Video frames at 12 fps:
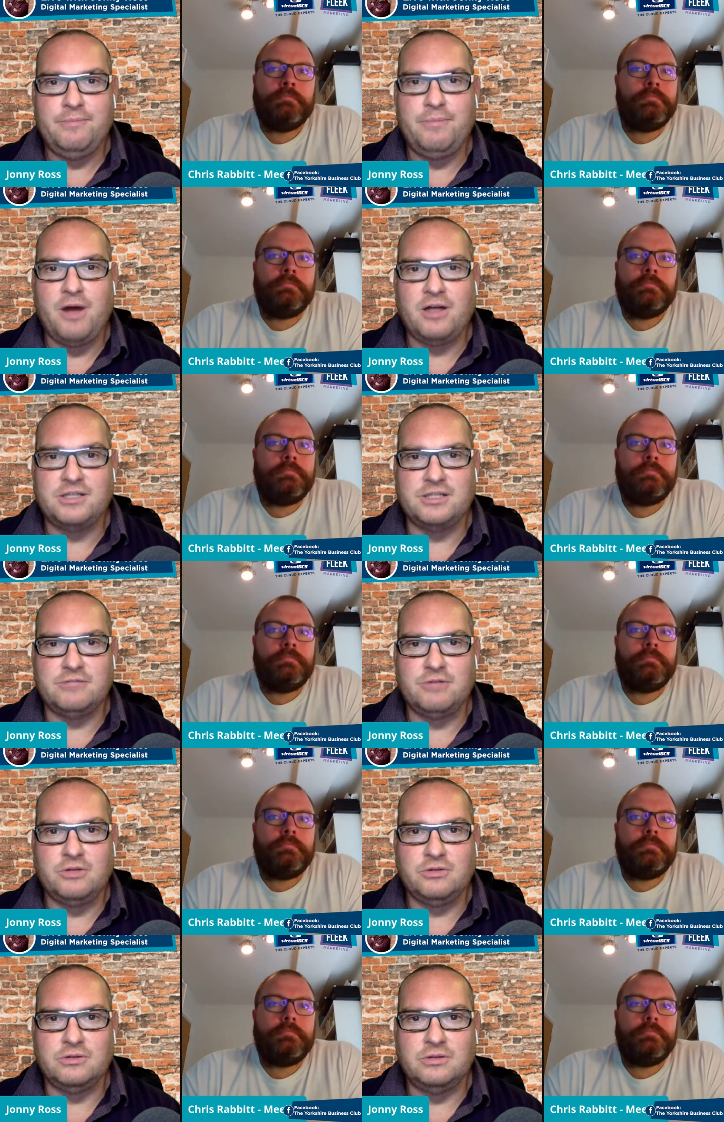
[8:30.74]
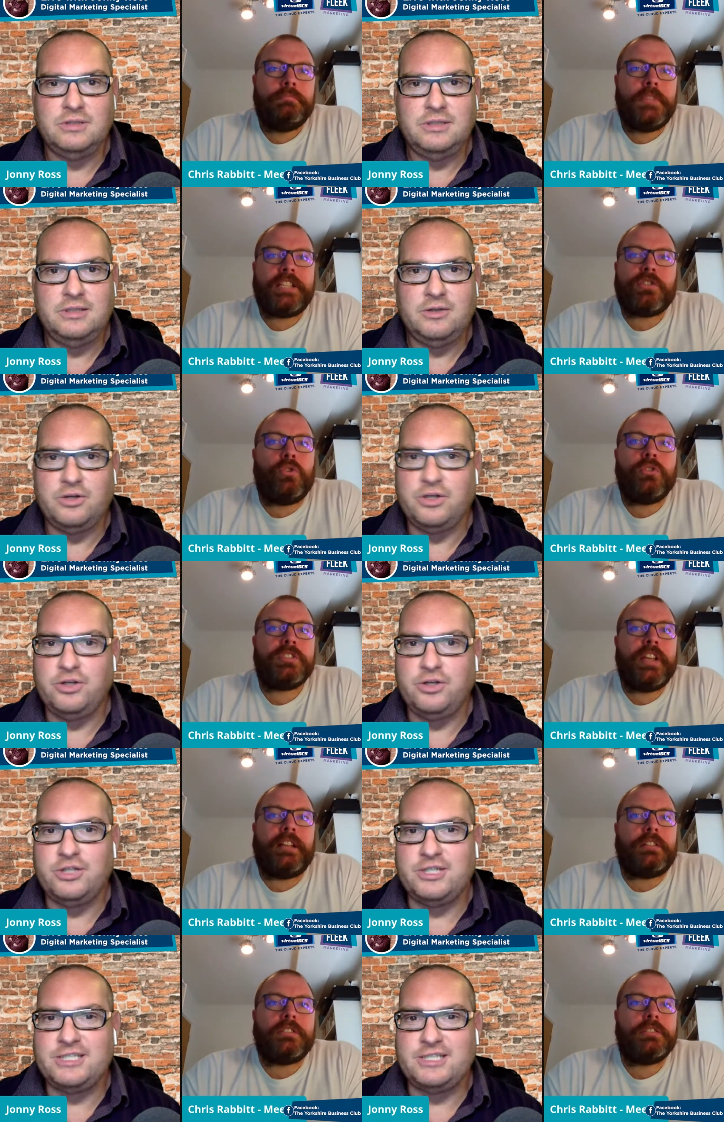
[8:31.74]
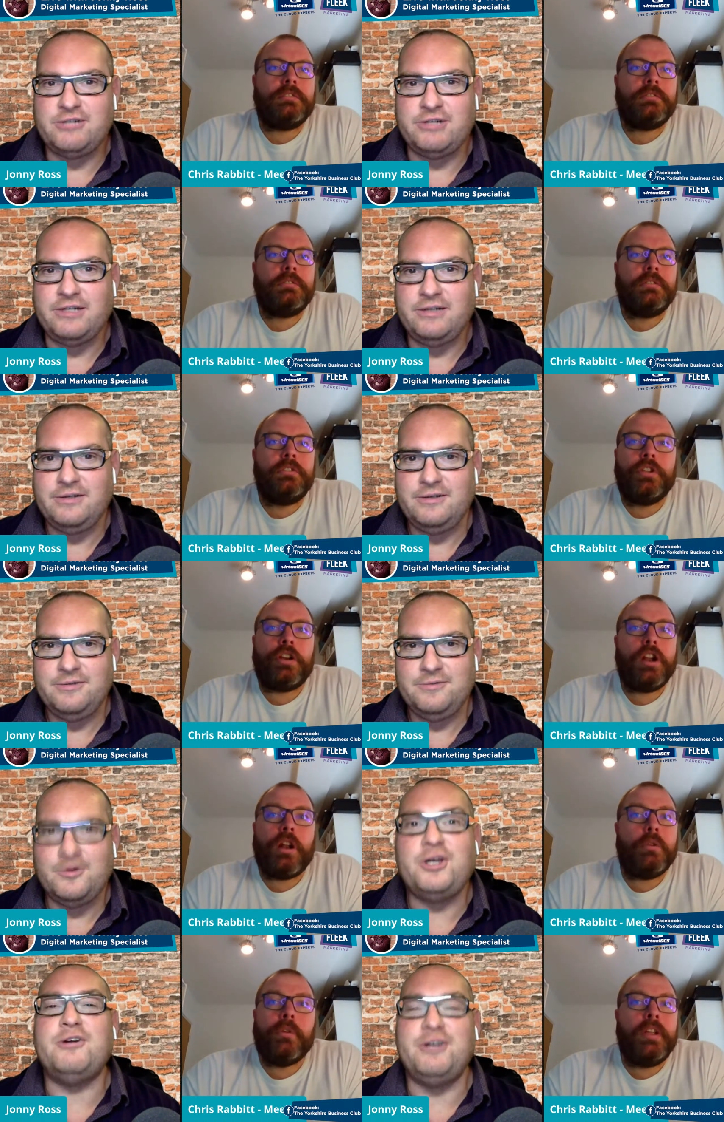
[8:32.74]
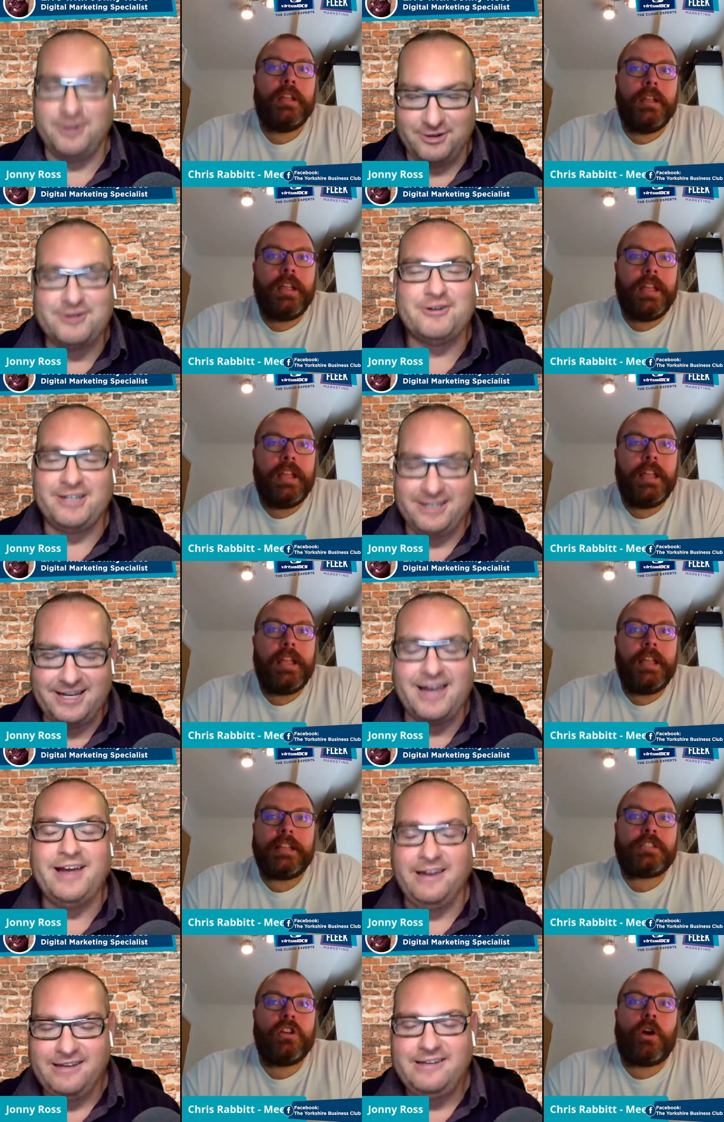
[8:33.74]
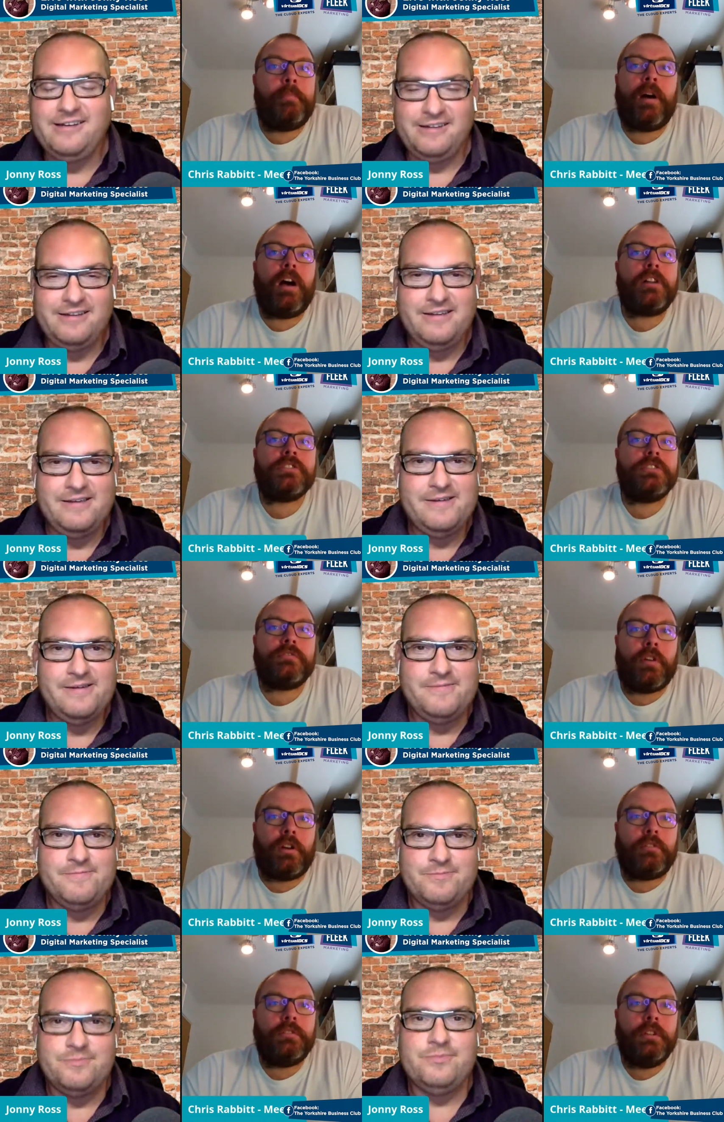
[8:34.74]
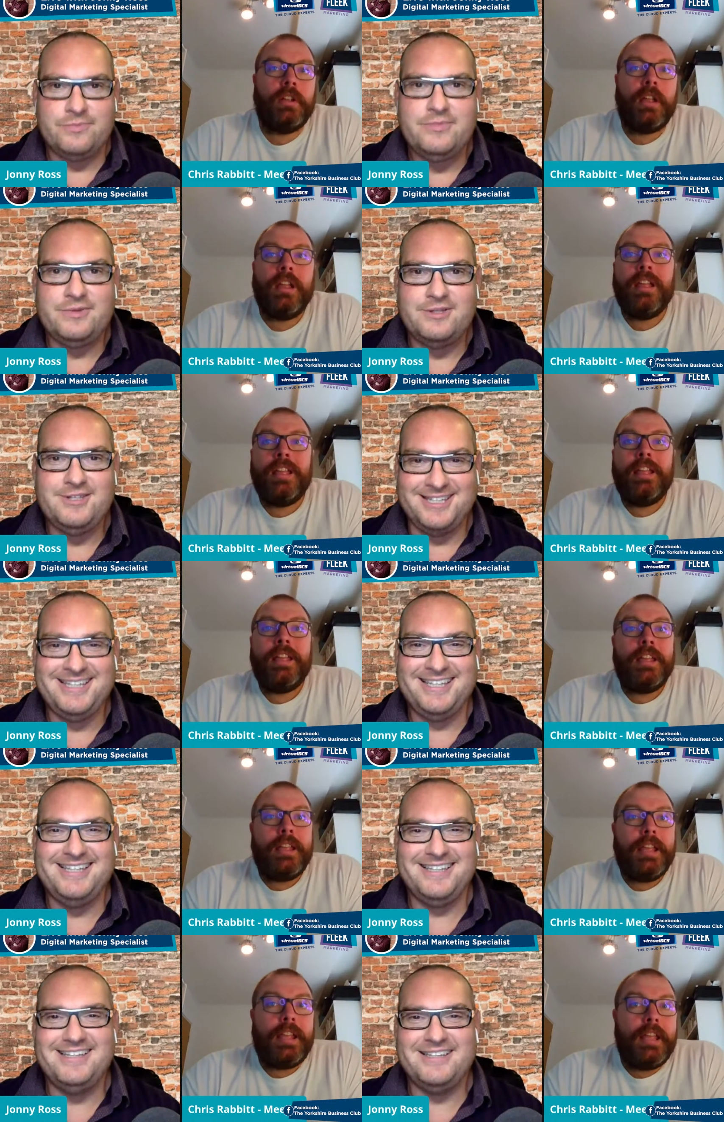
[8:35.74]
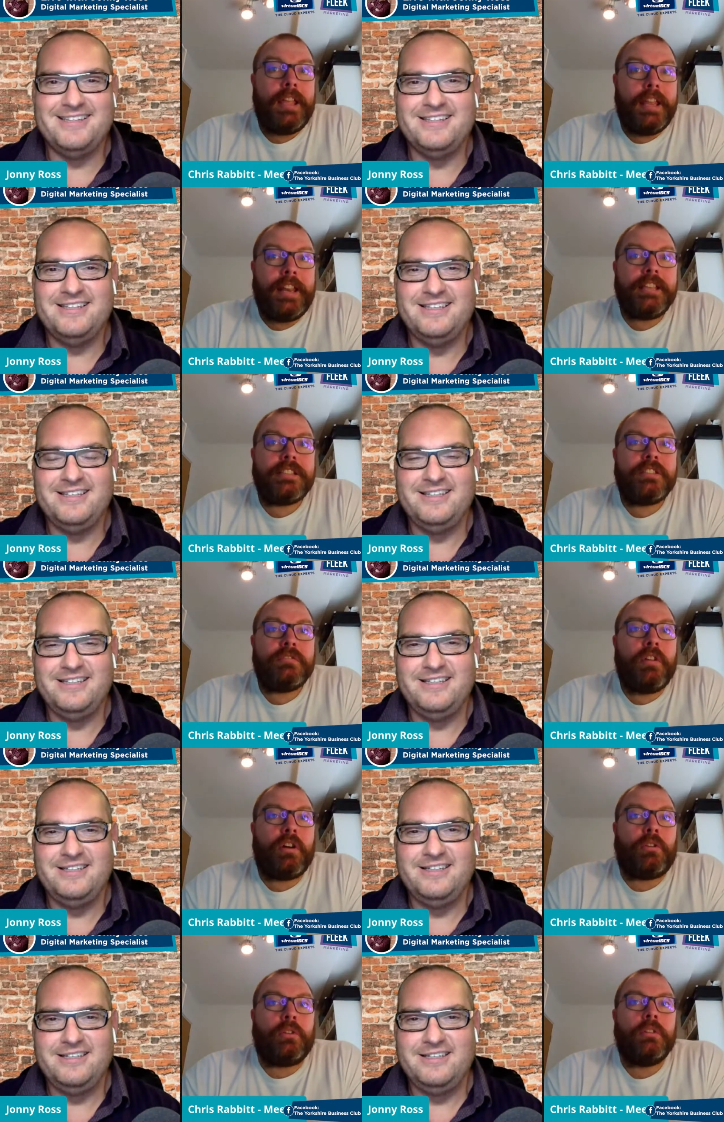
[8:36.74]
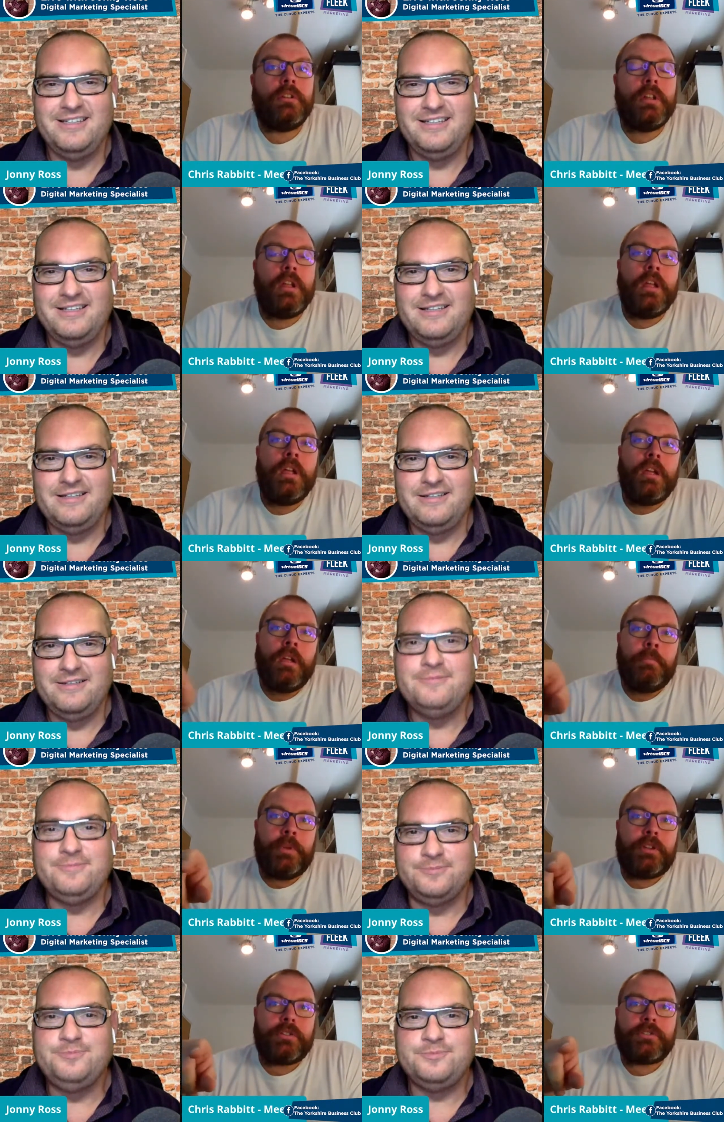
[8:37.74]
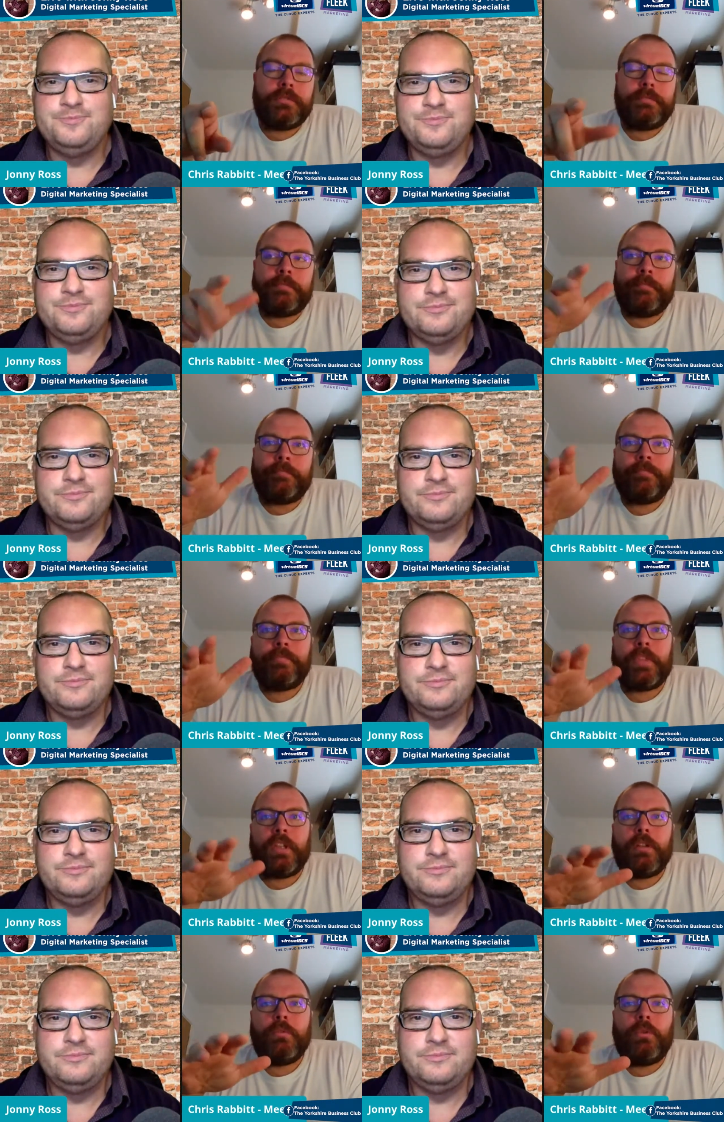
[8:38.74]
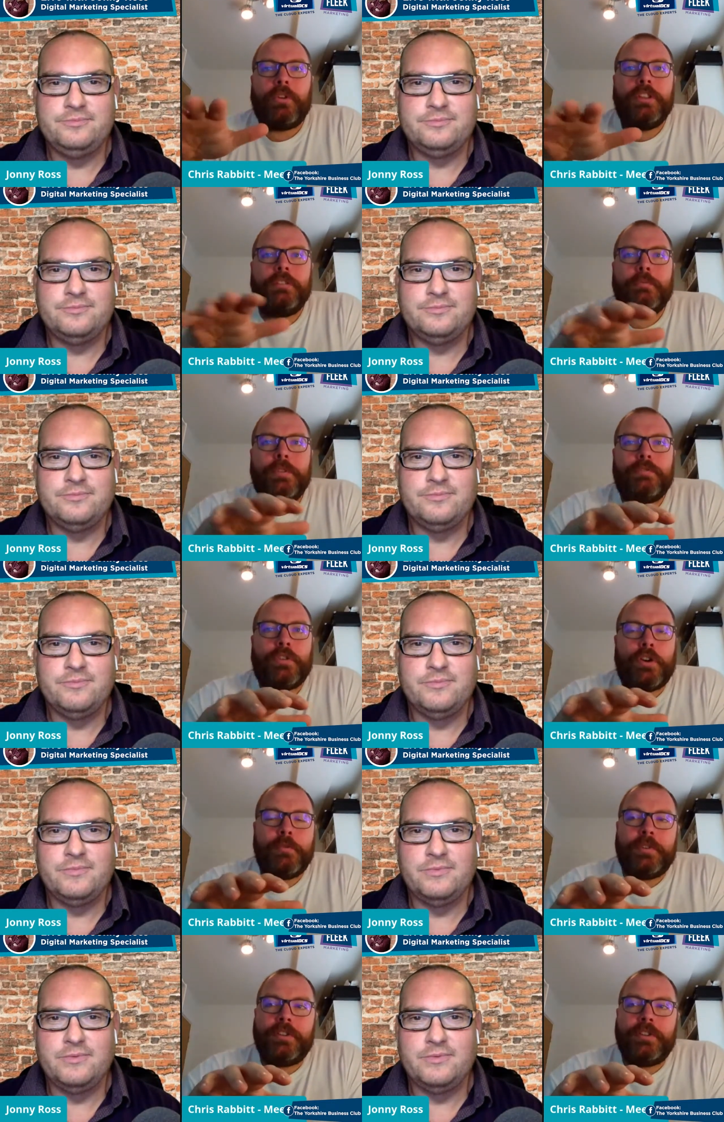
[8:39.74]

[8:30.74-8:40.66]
Speaker 1: part of the role. Or you, you disagree? No, no, you, no. you agree? Yeah, it's
Speaker 2: not part of the role. It, it is the role because what with